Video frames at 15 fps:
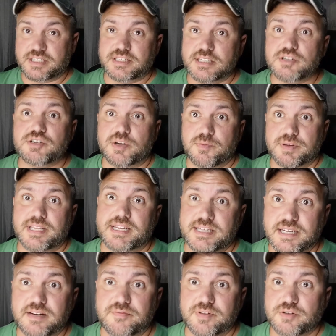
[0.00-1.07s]
is essentially what they
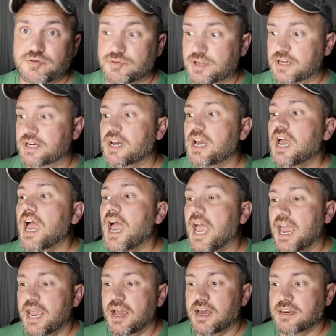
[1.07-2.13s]
did eventually,
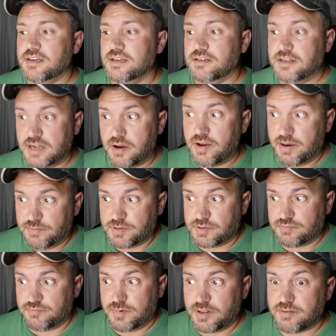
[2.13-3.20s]
and it was
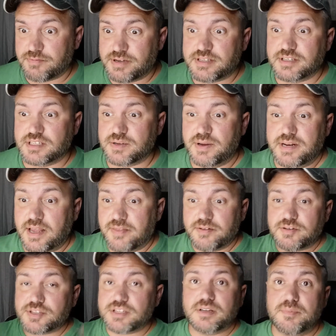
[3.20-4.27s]
one of the reasons. Now,
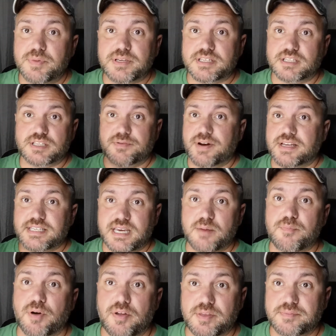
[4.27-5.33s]
they're still in business, so when I say
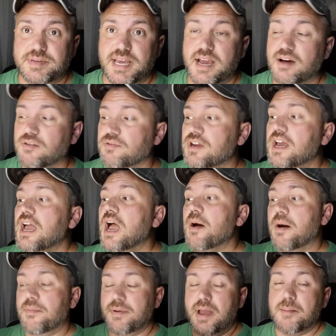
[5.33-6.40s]
it brought them down,
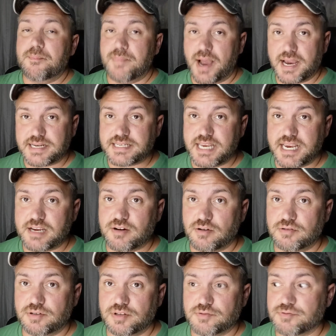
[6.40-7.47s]
my take
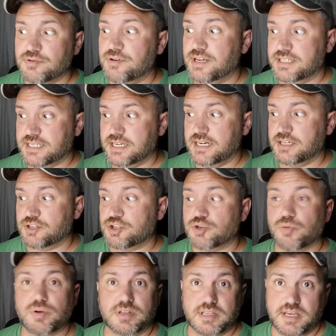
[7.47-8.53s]
on LuLaRoe is it is
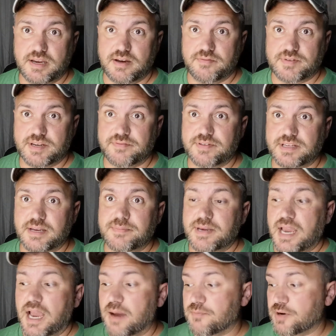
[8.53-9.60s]
short-lived.
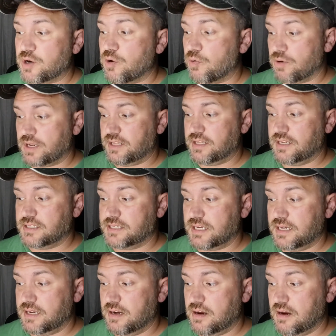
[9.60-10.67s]
I'm recording this
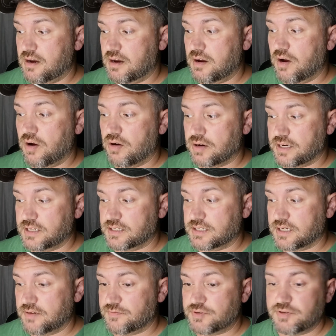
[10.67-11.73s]
in
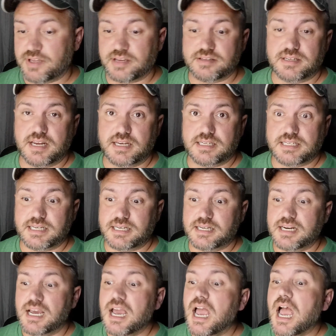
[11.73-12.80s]
August of
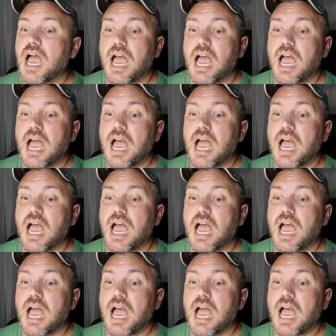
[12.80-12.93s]
2019.